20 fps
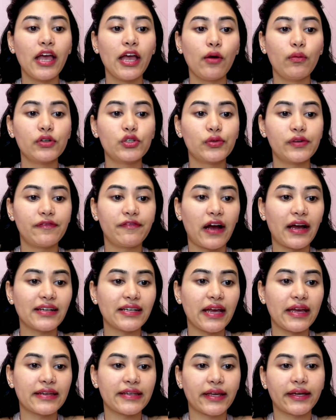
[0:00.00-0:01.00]
which we find
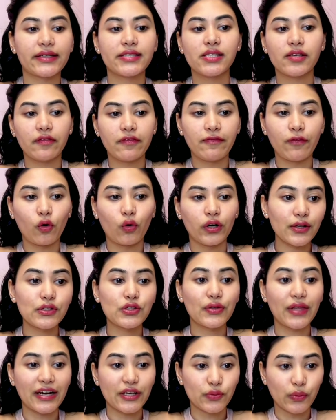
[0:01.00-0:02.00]
at index 4, so
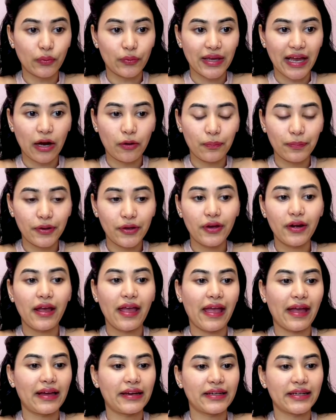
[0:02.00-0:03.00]
that is what we output.
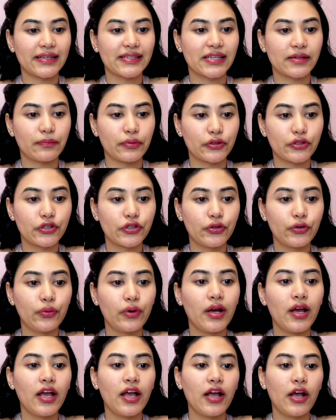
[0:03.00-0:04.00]
And example
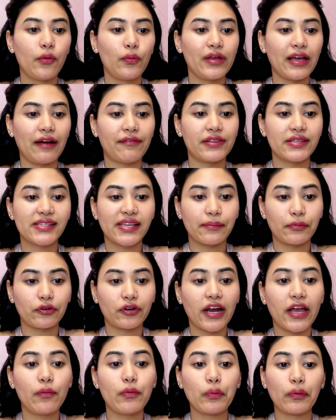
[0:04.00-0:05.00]
2, we have the same
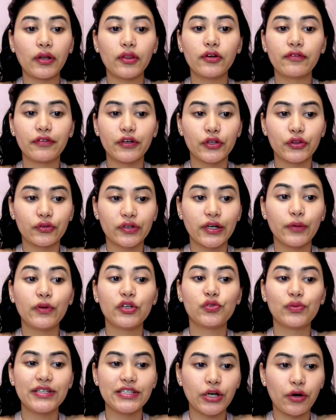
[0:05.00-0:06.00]
array. We want to look for 3,
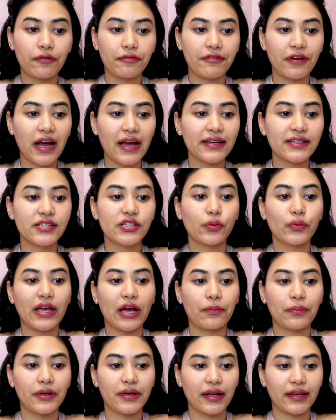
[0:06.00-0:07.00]
which we don't find, so we
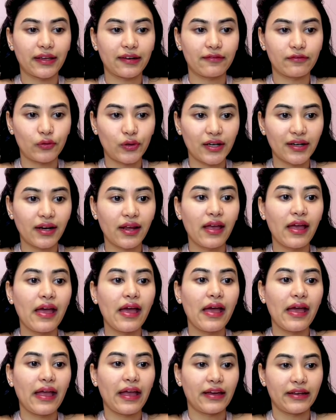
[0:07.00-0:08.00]
output negative 1.
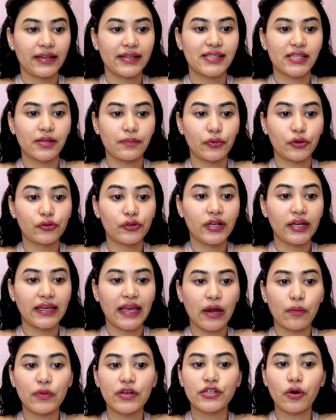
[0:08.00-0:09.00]
And example 3,
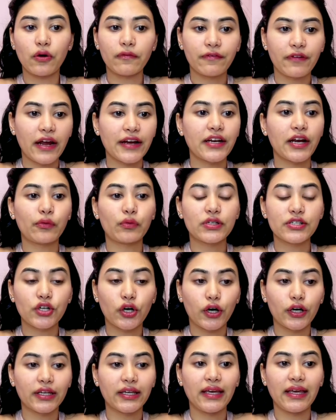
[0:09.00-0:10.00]
again, we don't find our
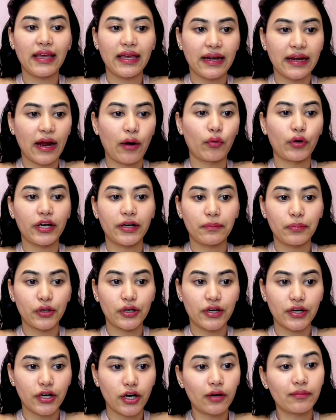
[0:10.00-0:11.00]
target in our
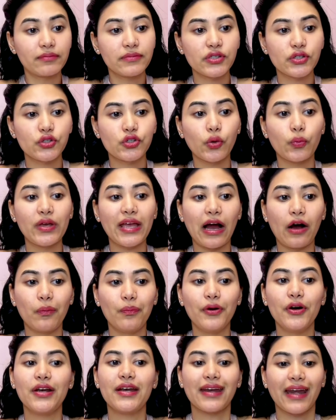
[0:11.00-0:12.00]
input nums, so we
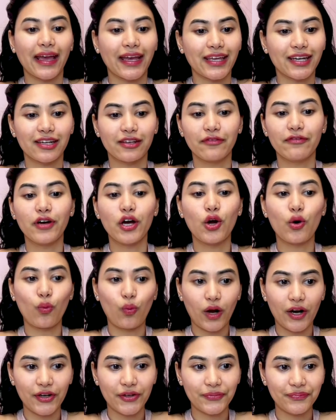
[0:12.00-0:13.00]
output negative 1.